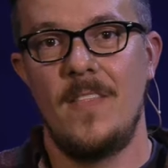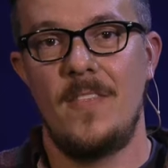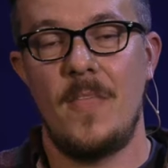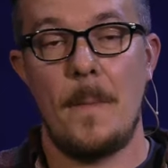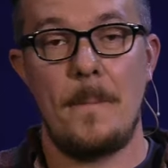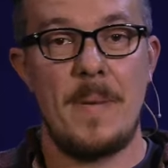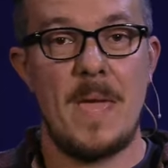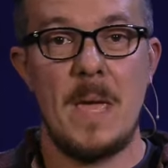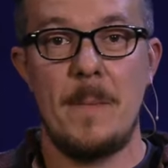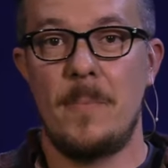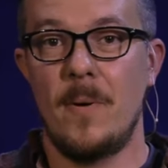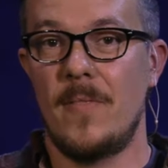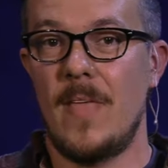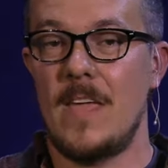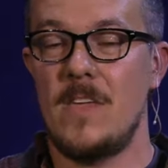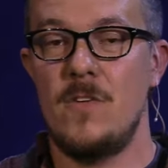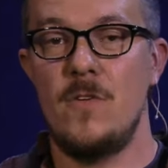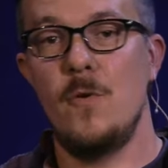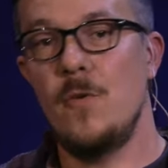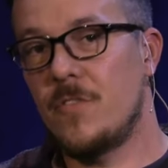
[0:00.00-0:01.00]
The people
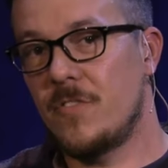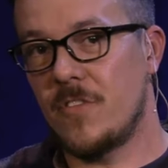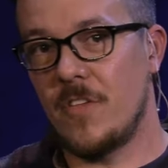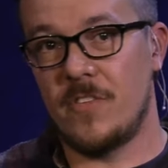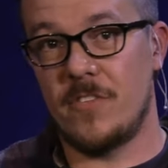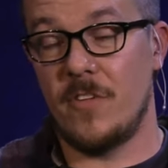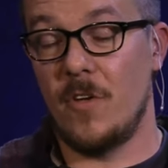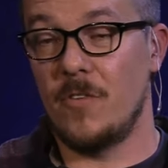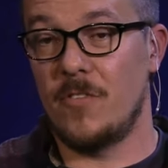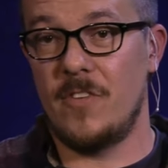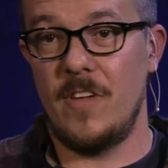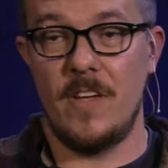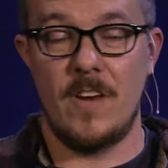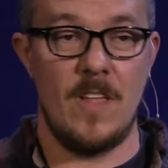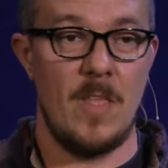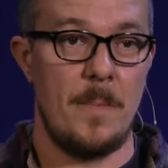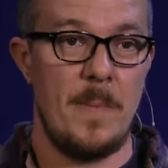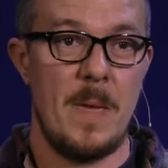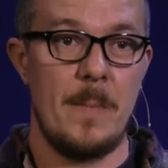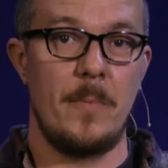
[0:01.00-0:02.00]
that you used to associate,
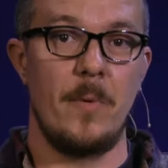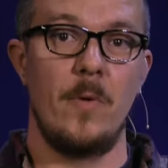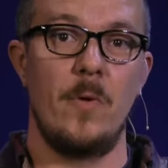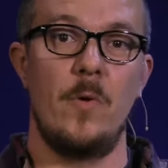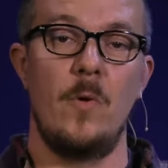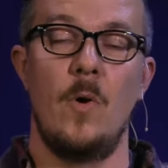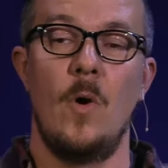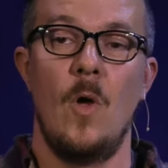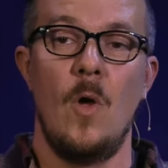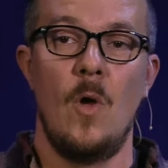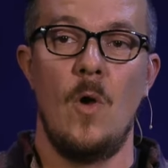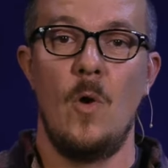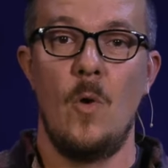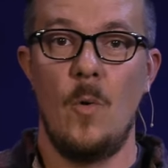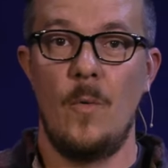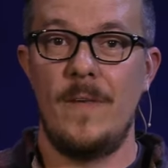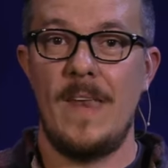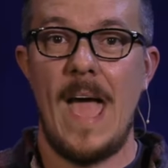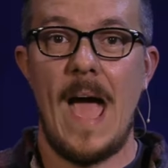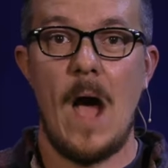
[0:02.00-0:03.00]
or the people who,
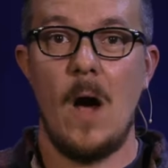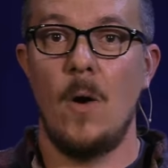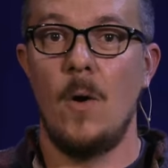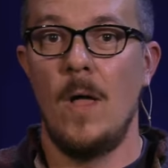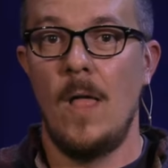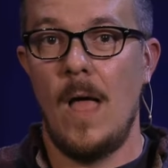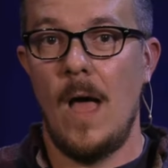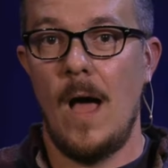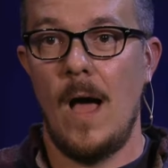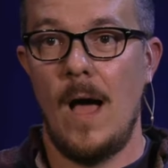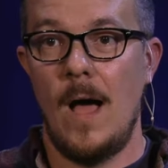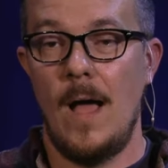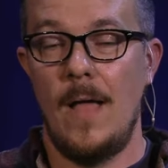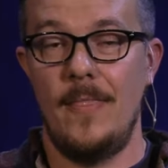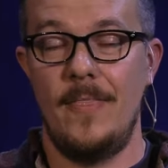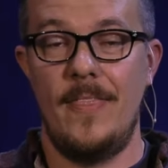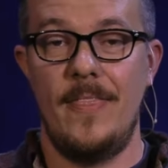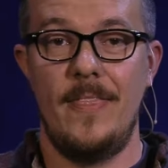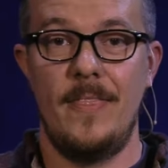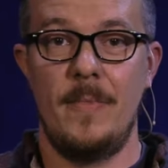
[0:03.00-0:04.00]
who now uh,
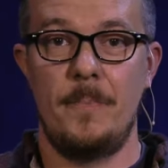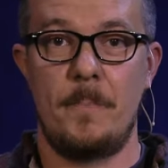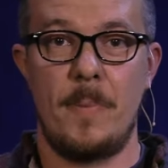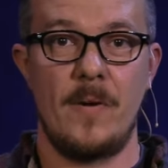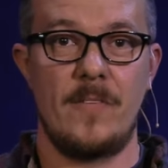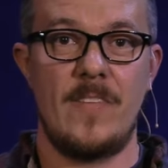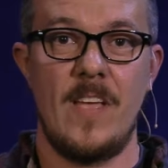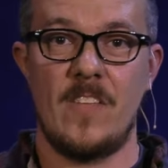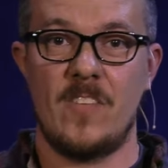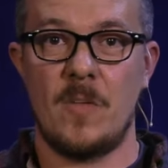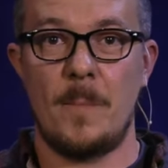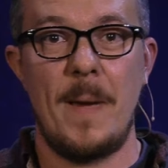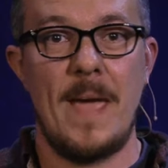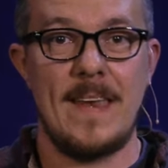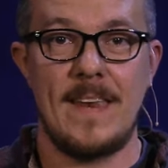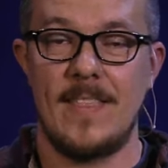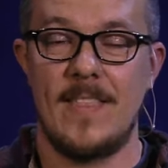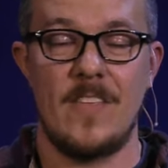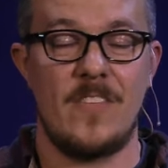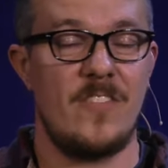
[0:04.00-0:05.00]

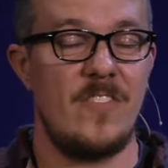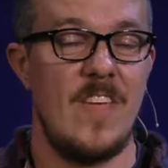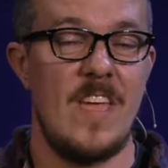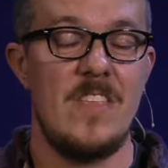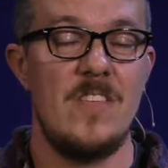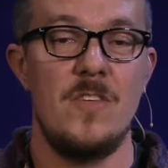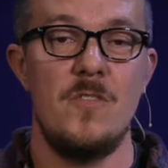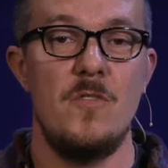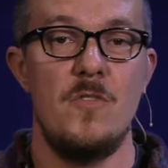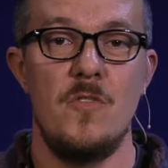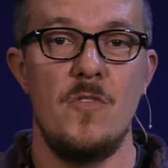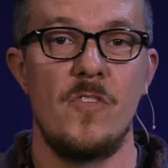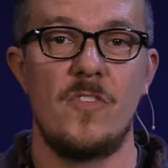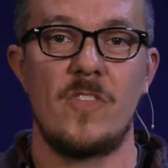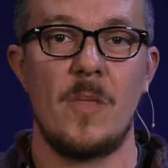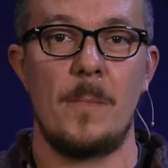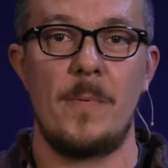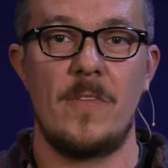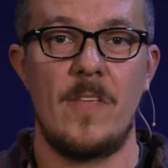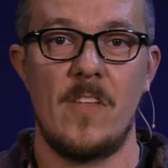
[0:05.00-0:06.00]
participate in the sin you
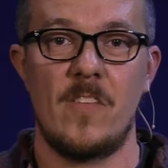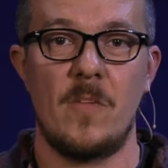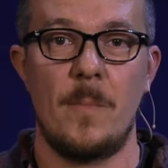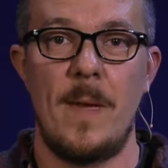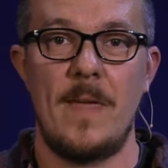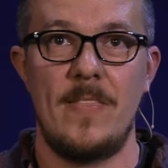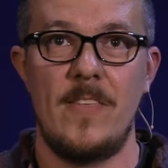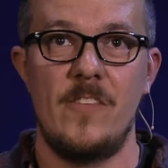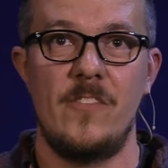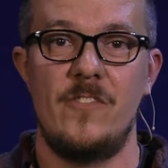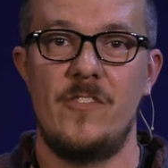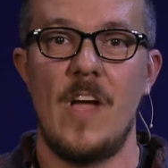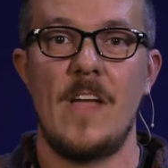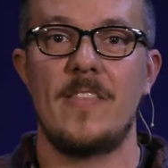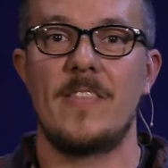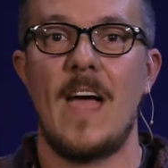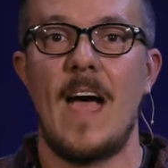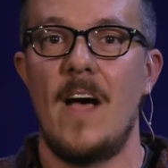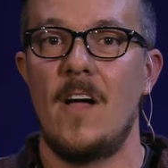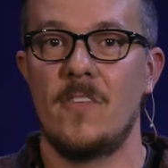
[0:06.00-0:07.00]
used to participate, these
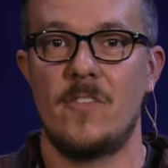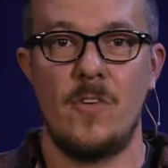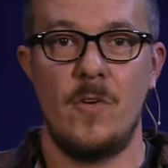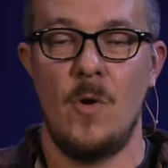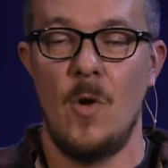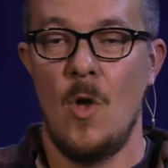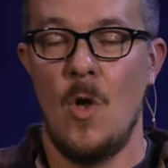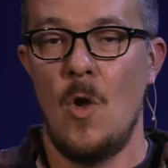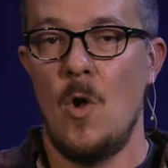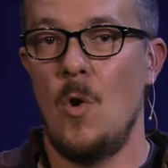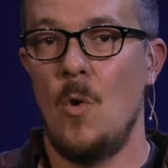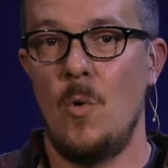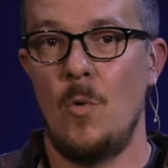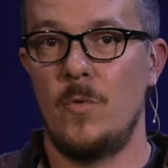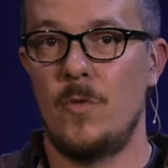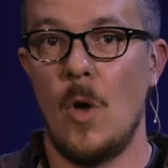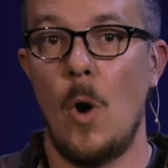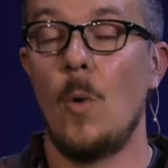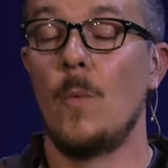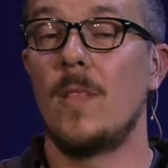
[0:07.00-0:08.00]
Gentiles who, who
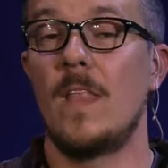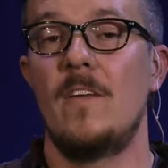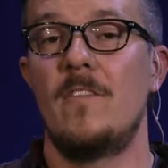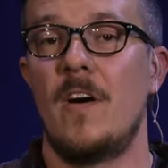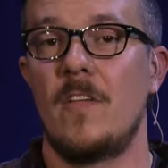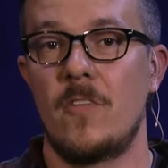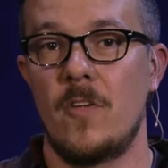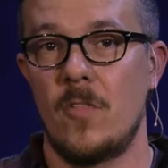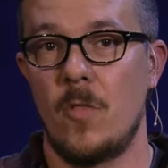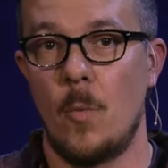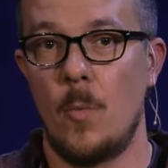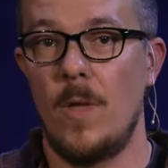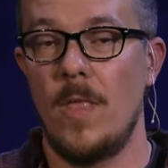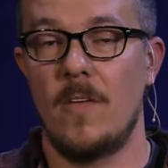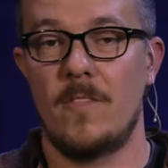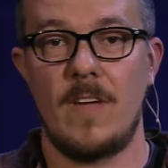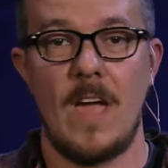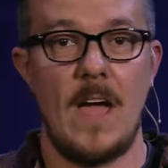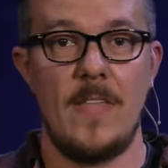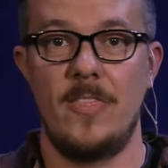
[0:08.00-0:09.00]
don't live under the will
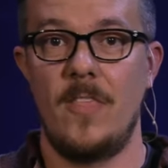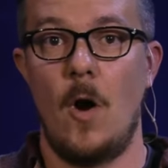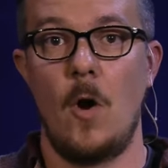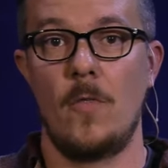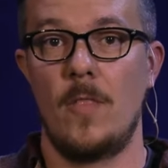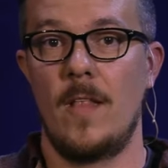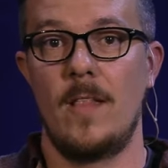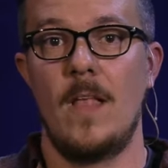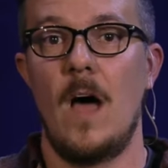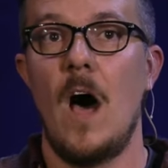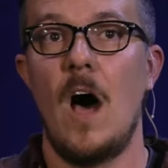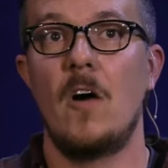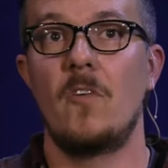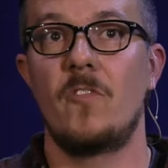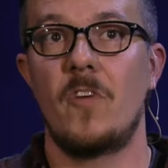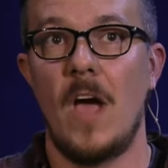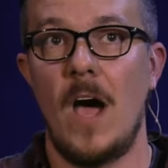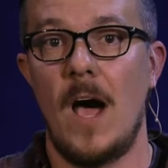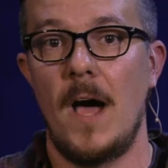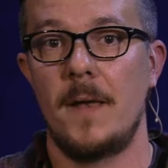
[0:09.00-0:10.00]
of God or the law
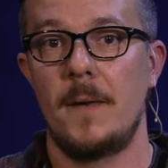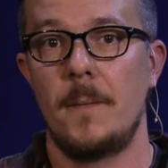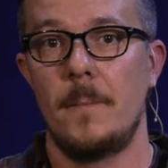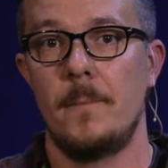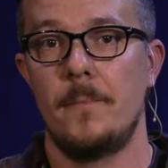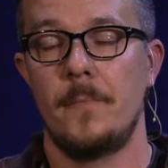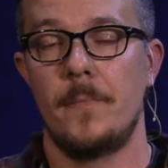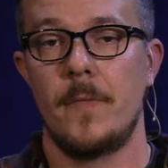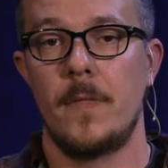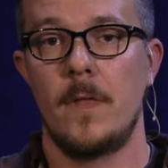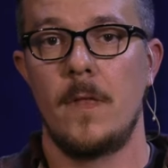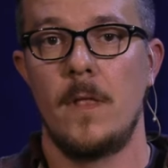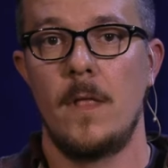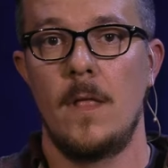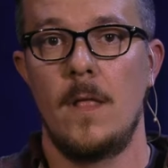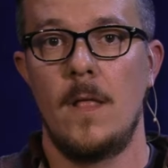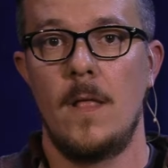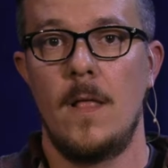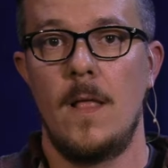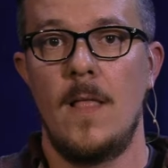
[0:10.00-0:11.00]
of God,
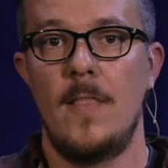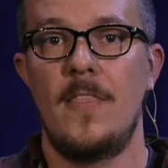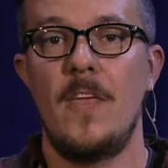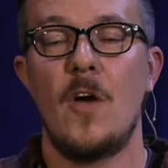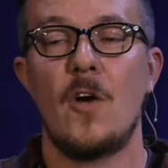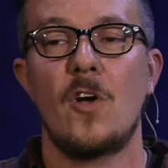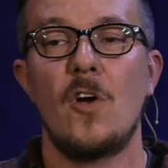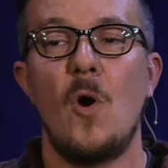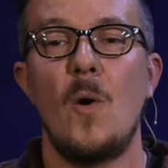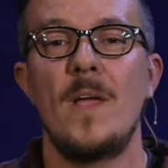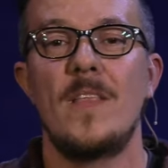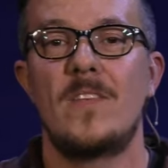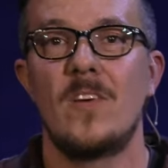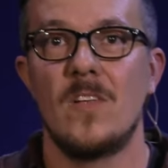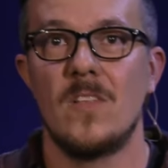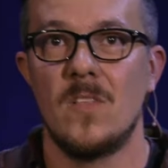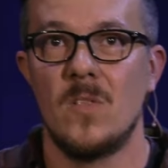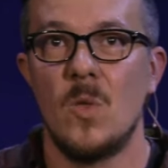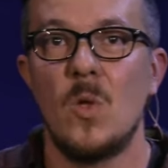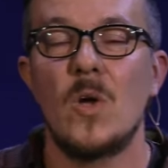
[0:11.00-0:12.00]
they're going
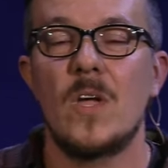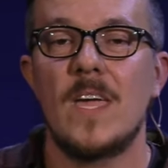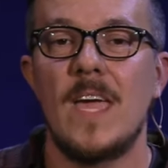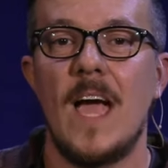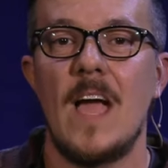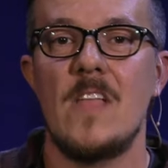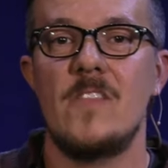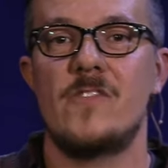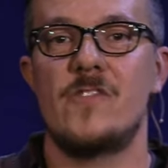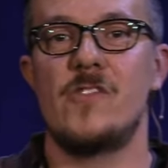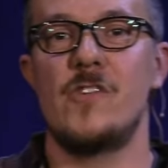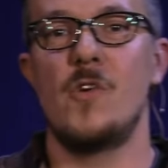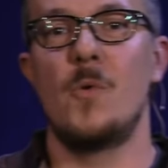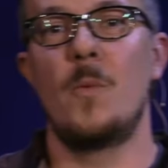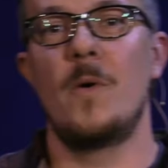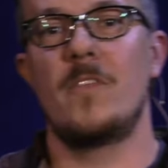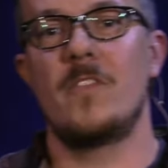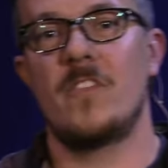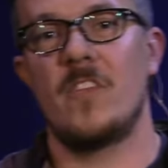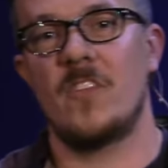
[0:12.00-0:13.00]
to look at you
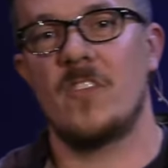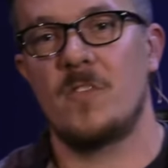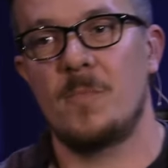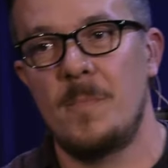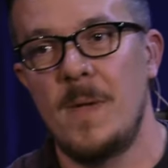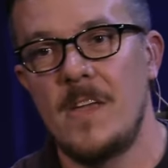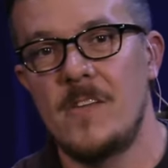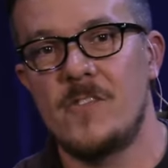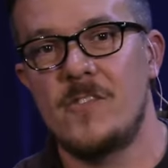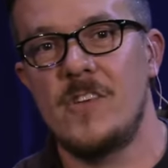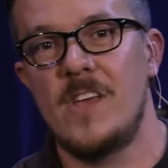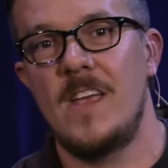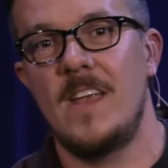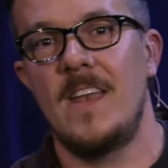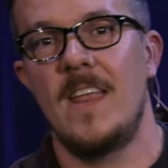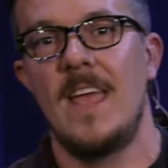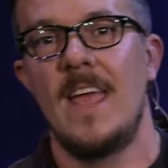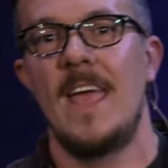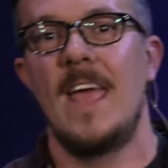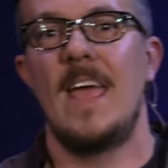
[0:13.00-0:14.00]
with
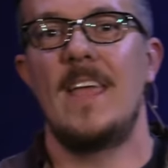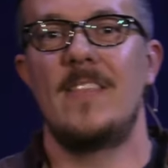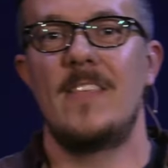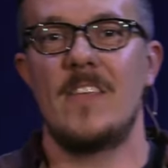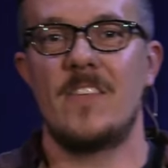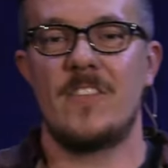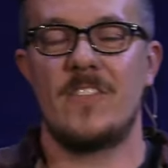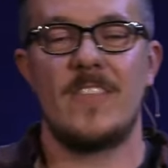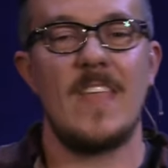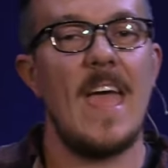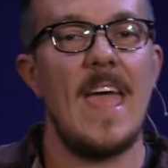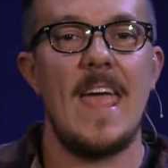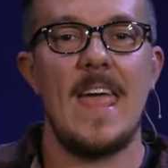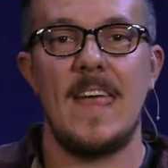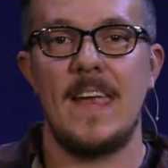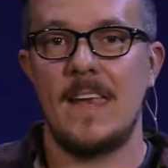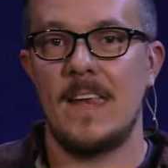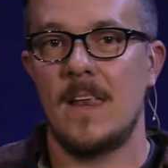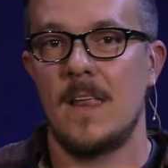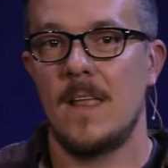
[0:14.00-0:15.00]
suspicion and
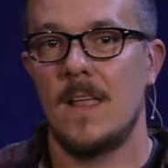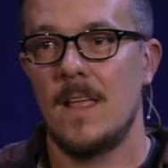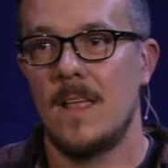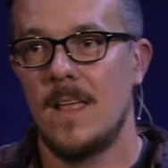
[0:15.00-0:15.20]
disdain.